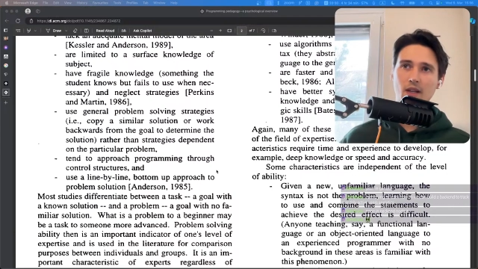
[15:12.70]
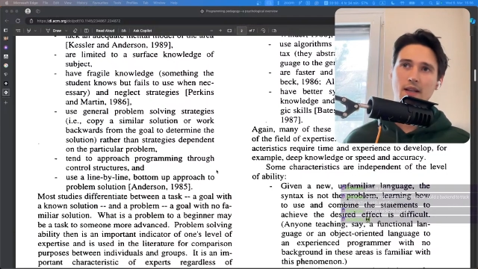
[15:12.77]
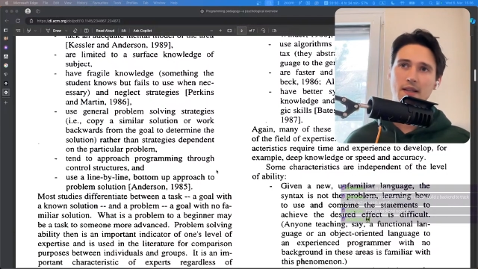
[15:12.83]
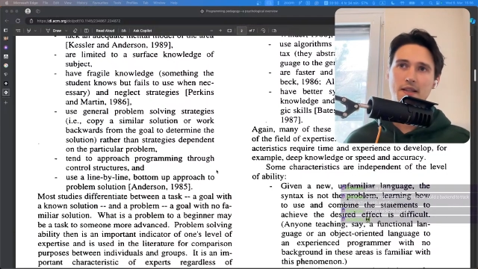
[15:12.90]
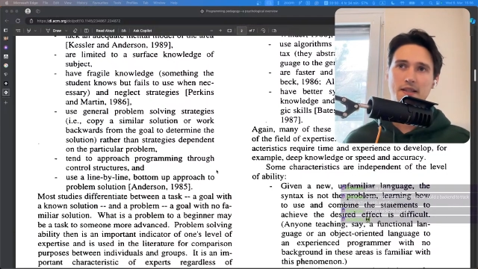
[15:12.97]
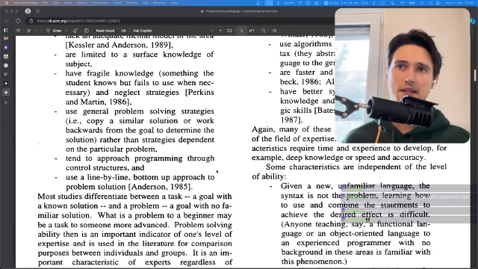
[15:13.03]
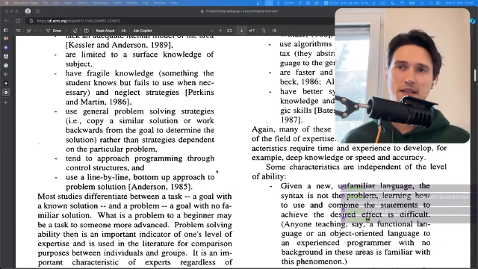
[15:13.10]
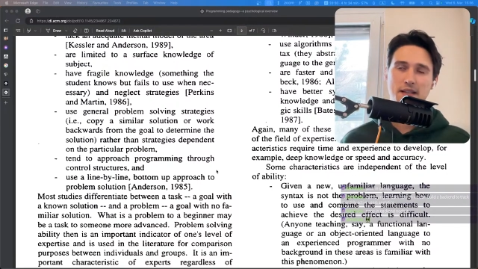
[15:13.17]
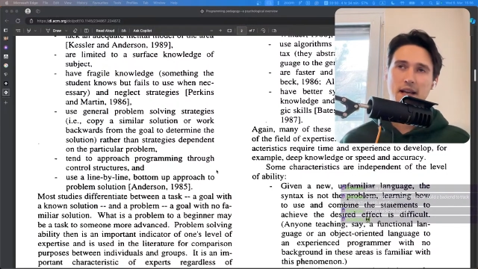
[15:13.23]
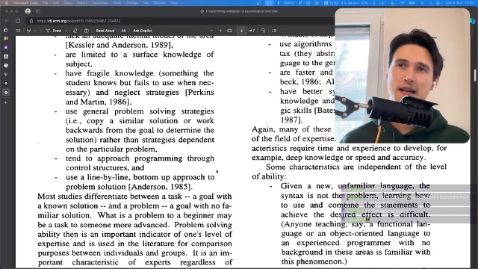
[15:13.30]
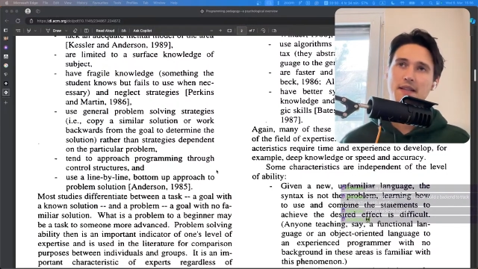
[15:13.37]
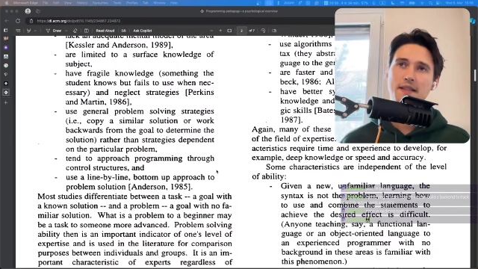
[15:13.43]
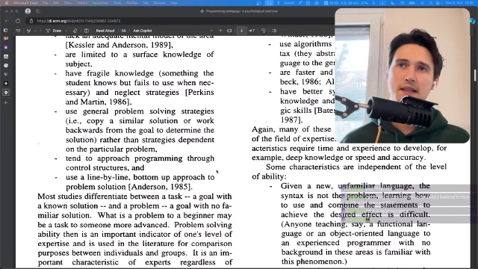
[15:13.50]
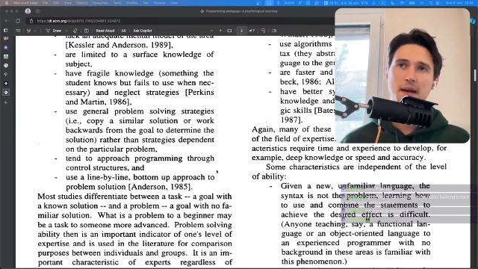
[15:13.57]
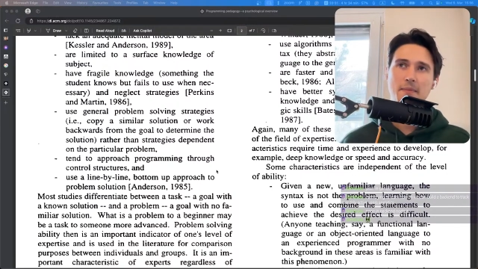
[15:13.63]
This is the
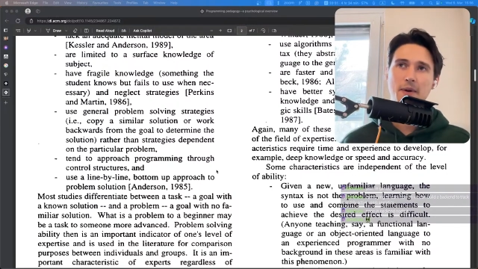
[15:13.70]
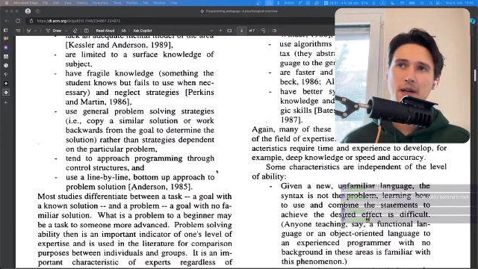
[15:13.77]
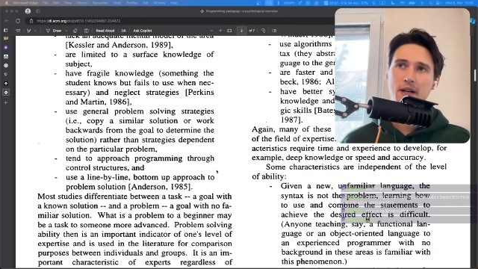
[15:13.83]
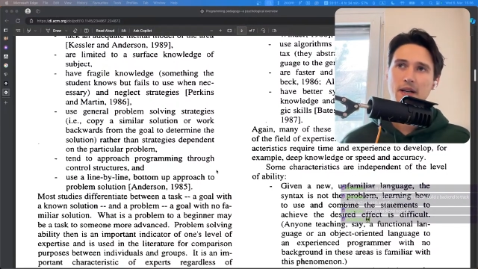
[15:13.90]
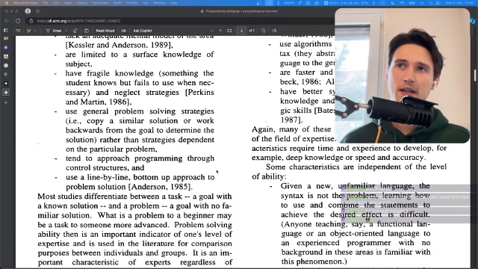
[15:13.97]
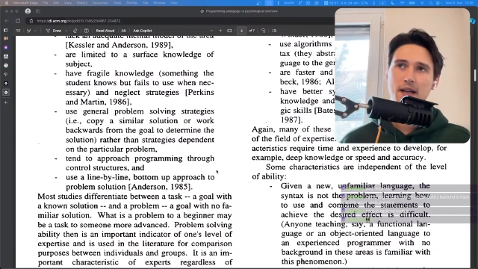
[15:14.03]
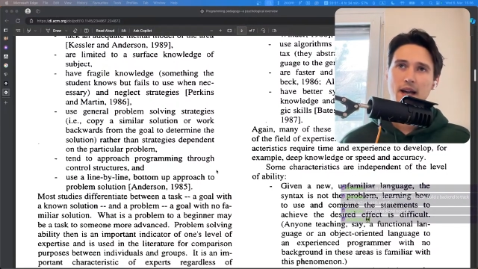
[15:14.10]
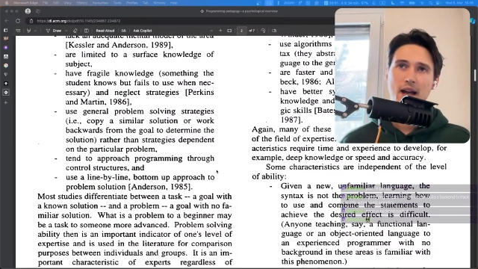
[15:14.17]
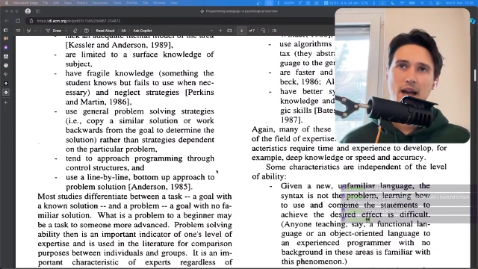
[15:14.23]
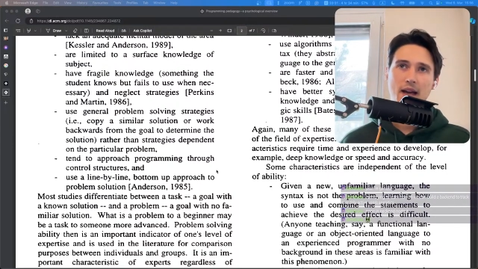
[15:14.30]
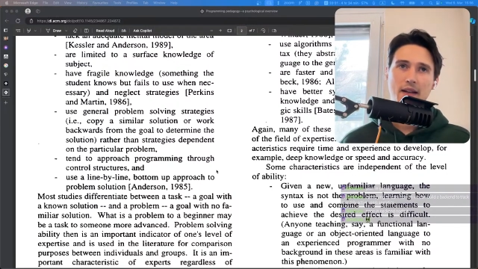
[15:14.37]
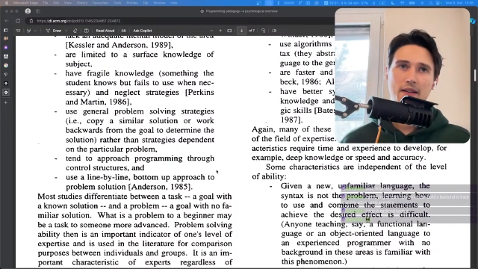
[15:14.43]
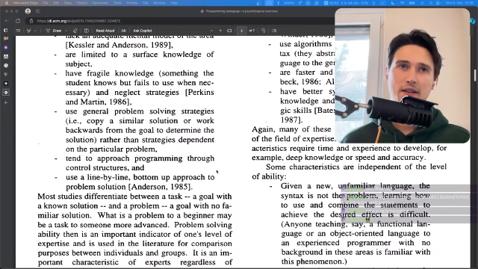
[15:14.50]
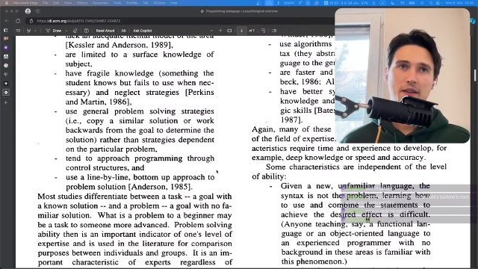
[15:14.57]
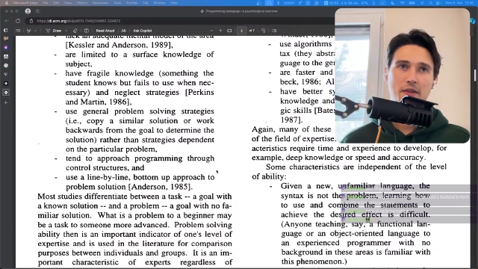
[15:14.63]
second step,
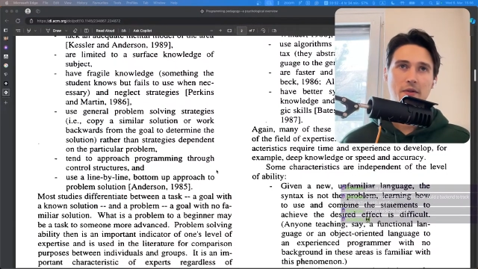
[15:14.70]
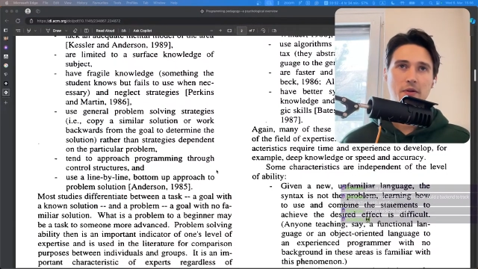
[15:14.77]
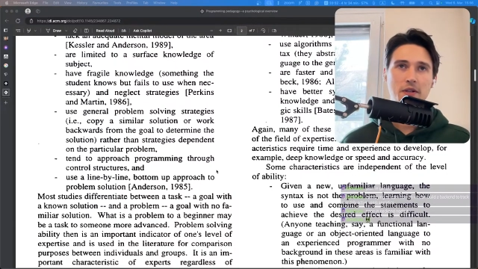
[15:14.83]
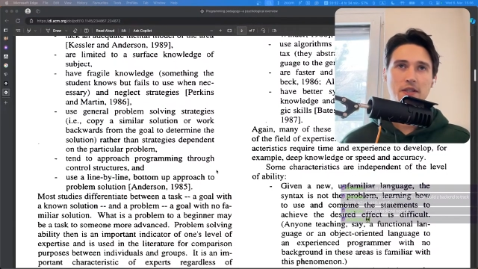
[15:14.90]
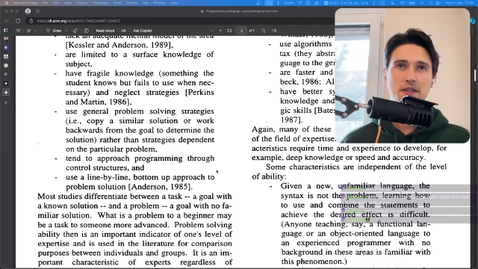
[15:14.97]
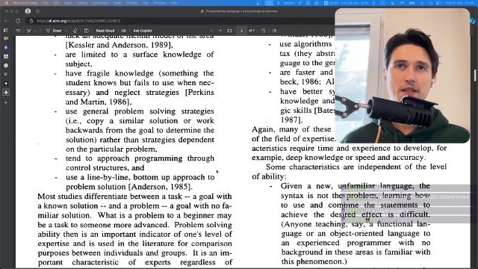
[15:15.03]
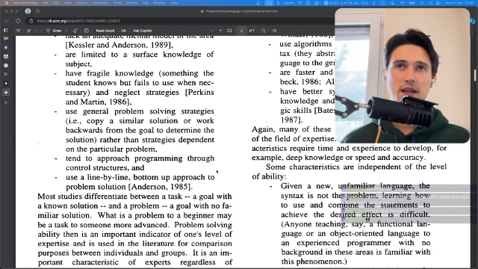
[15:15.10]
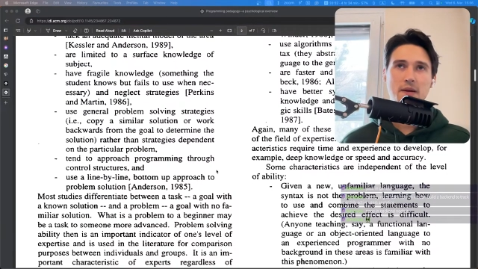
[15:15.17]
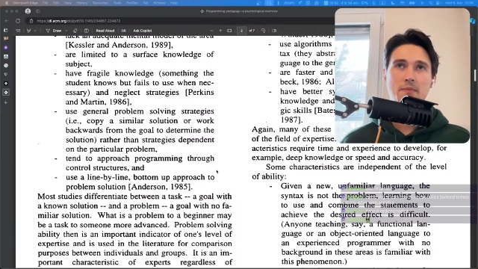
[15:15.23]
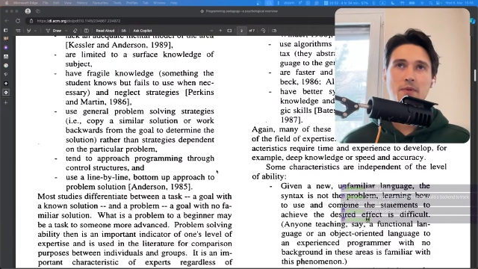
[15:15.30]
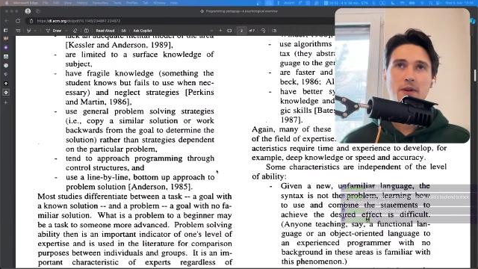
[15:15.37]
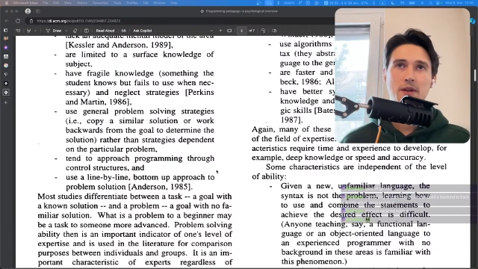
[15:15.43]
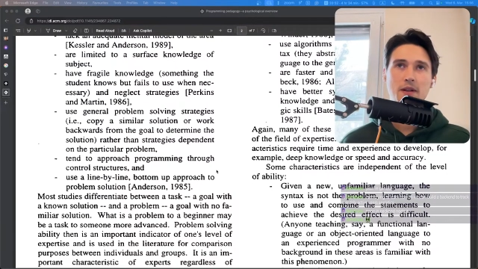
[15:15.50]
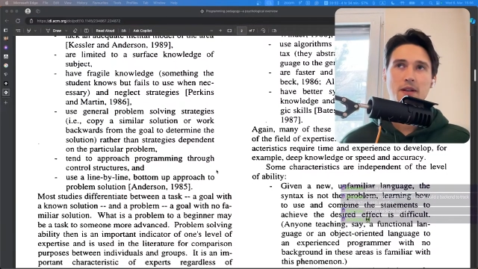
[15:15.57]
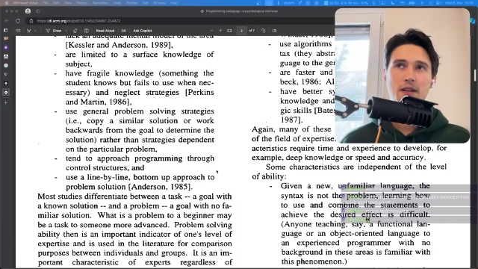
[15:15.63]
and the third step
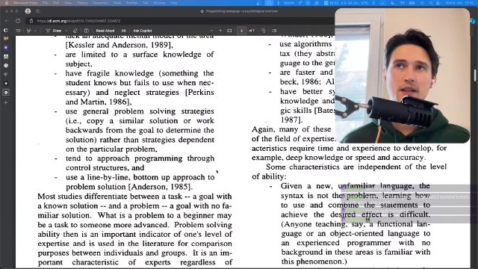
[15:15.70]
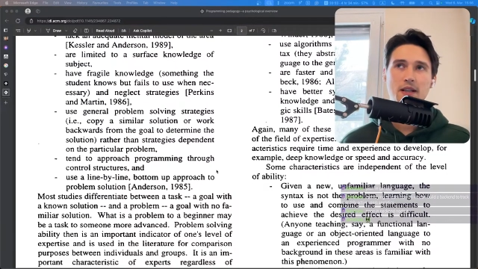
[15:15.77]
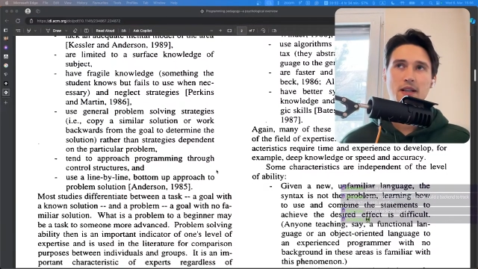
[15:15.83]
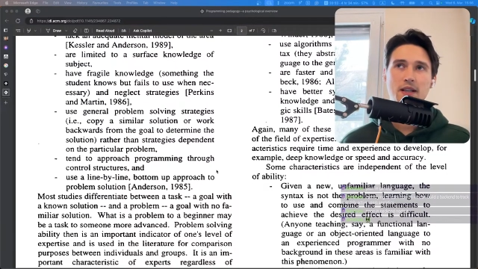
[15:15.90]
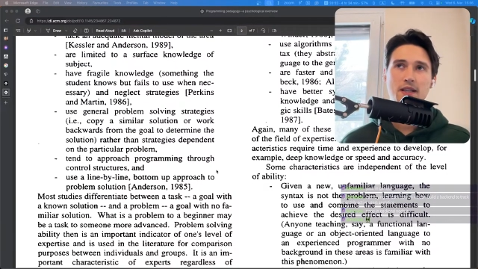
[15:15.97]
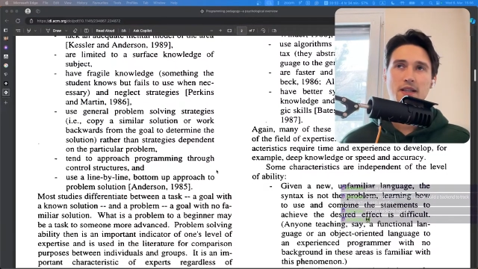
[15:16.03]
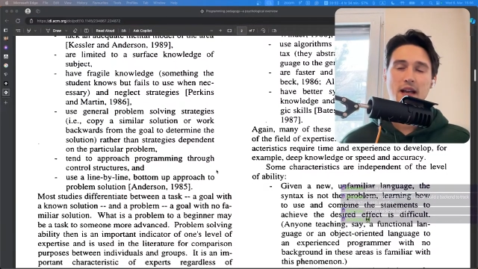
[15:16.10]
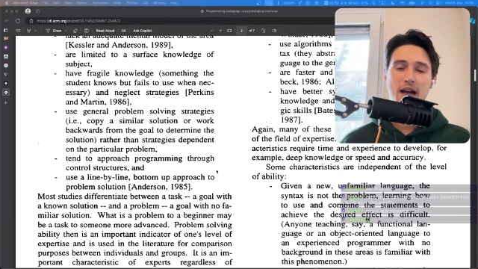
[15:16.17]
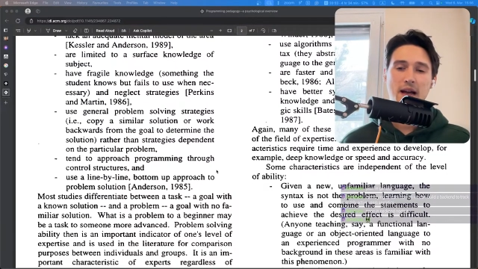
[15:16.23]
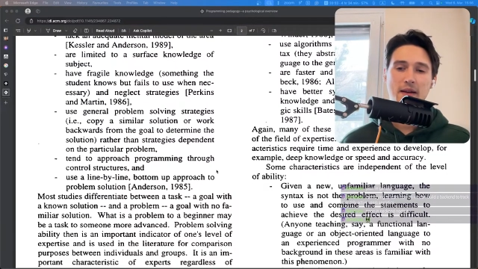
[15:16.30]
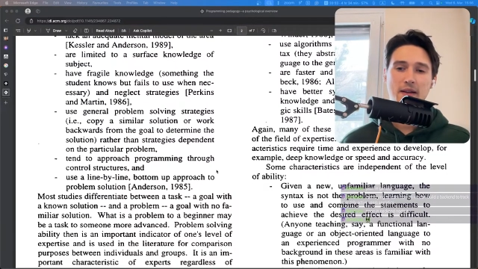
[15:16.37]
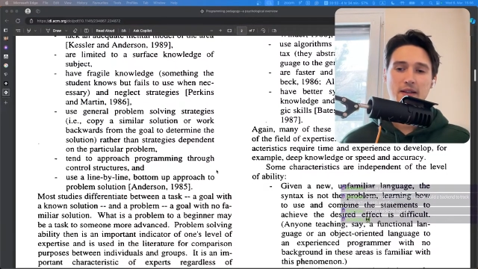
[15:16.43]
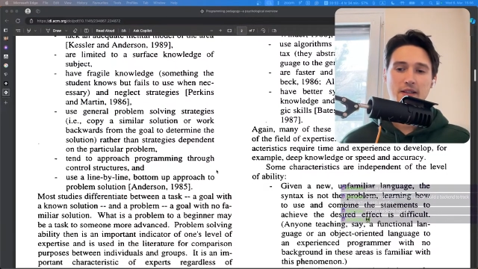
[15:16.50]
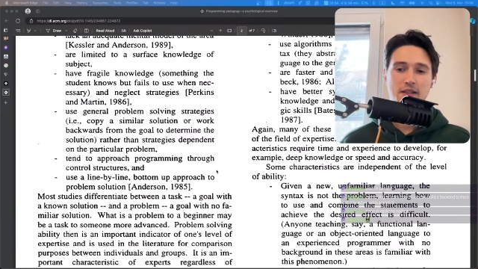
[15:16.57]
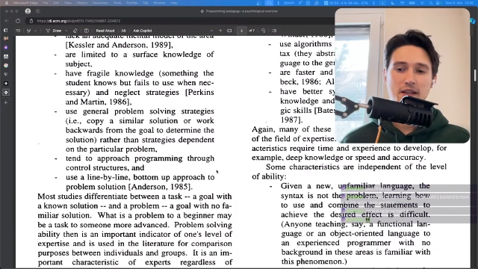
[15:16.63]
is
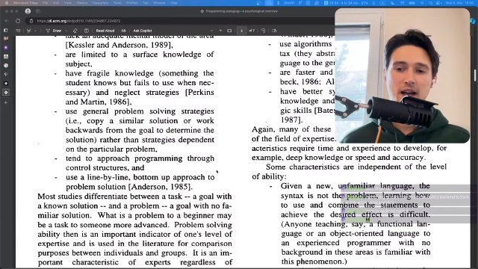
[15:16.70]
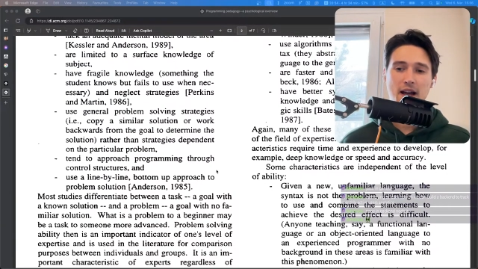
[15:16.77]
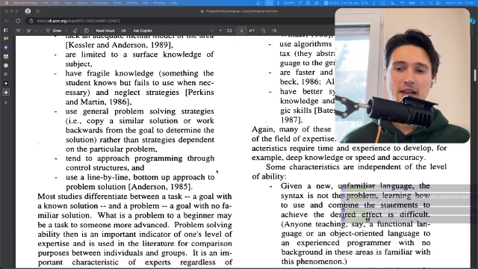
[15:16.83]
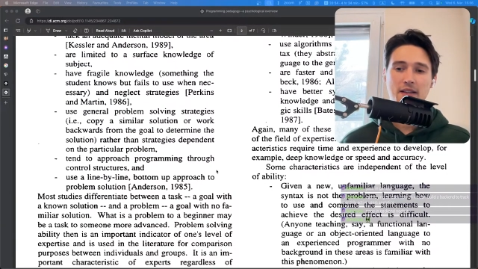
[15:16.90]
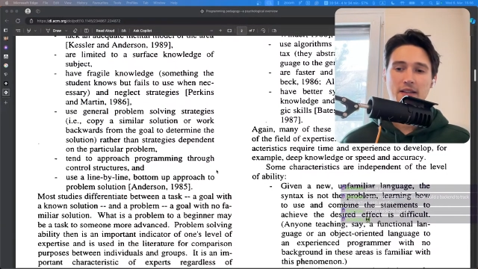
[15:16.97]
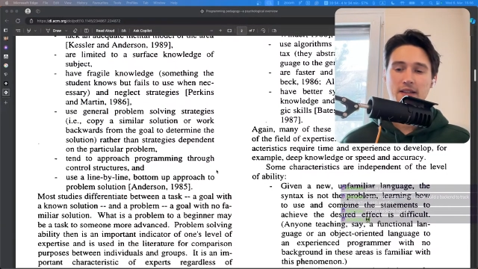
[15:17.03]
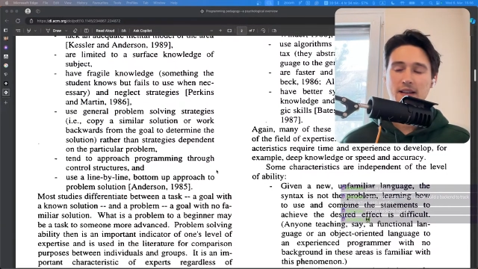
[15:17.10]
I I